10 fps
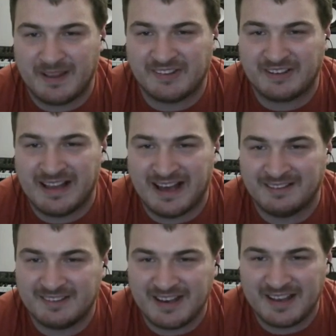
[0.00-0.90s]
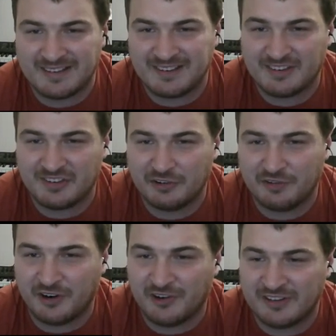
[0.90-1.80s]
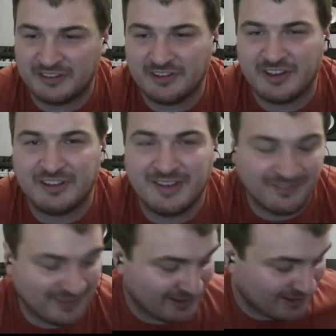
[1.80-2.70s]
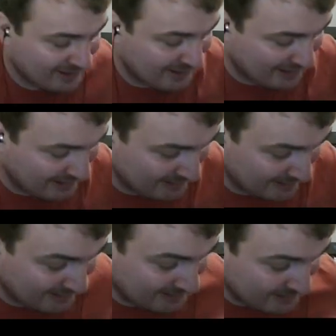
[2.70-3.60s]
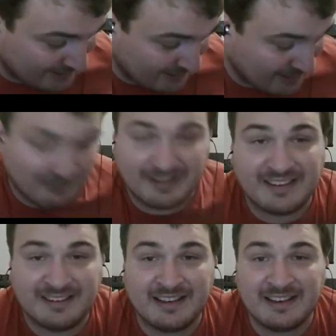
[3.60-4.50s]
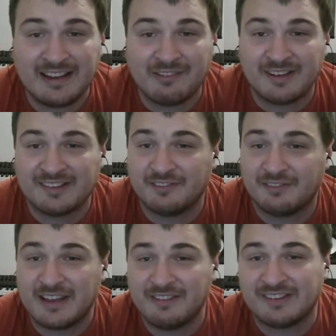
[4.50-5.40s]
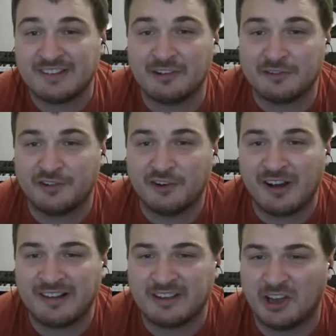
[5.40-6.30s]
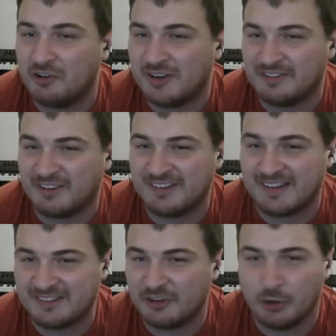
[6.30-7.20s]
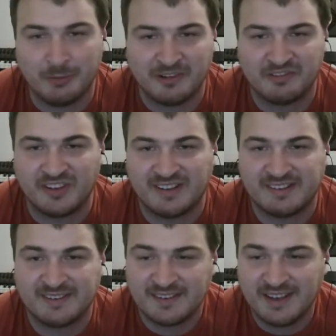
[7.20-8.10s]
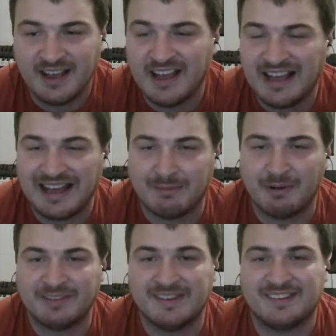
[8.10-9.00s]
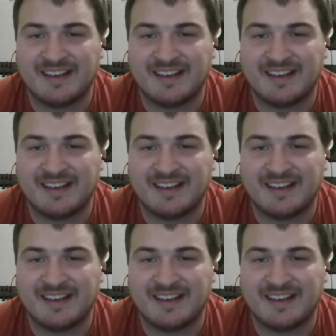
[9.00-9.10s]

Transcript: basically unchanged so far into neovim. And what he did, he was going through all the code that was assuming things about the